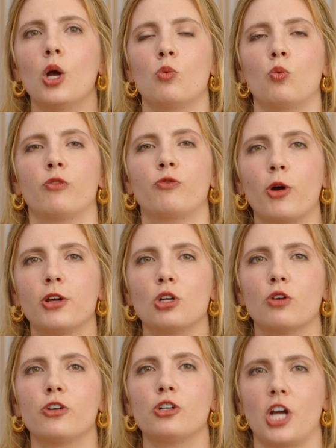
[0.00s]
where
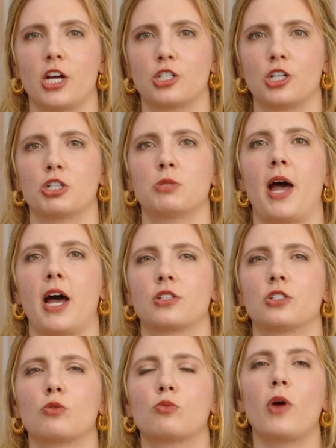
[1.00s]
voiceover gestures pass
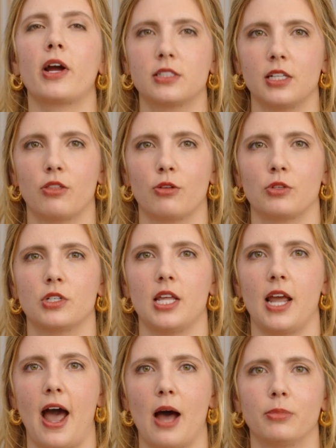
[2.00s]
directly through to
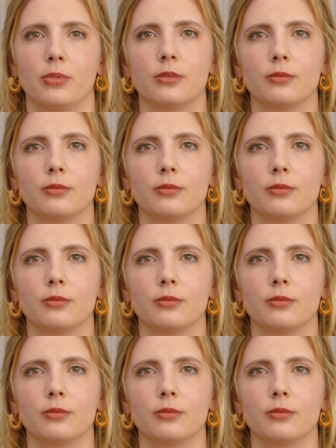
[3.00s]
the app.